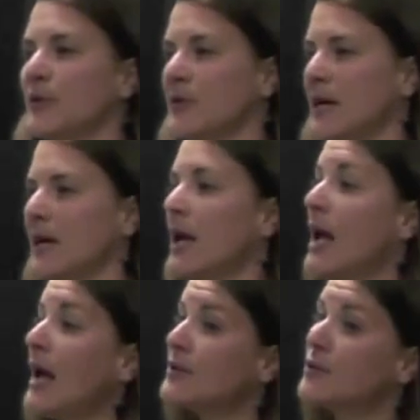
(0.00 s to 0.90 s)
birthday.
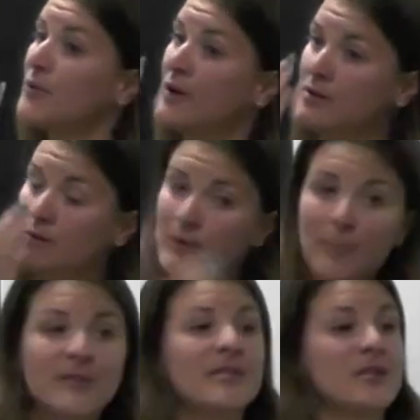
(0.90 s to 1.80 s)
And so there's a
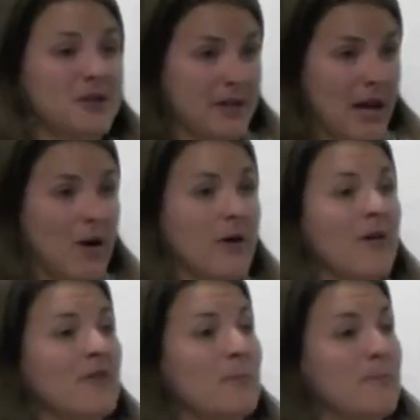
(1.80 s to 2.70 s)
repetition now
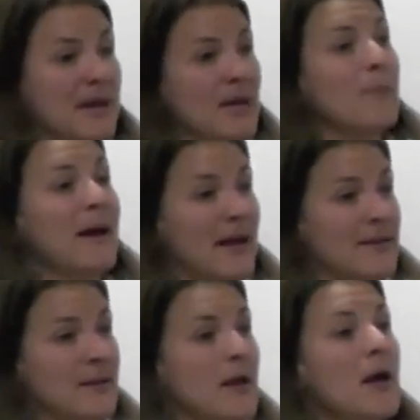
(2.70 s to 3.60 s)
of being
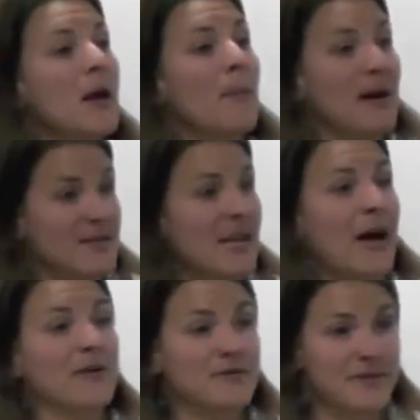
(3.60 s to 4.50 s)
abandoned by
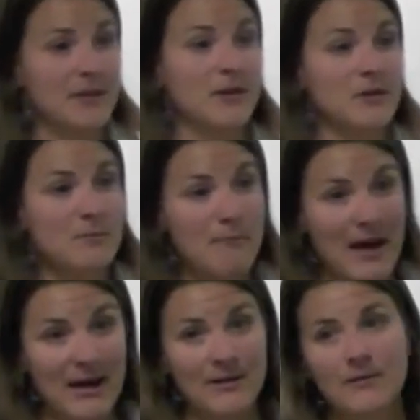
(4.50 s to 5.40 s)
Saturn figures,
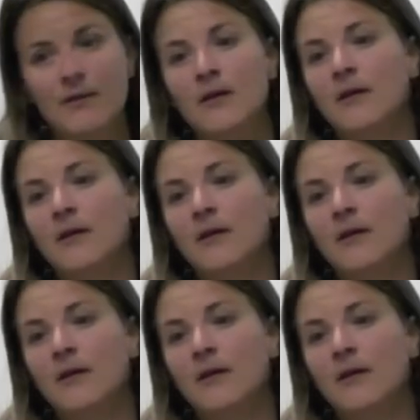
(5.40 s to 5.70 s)
men,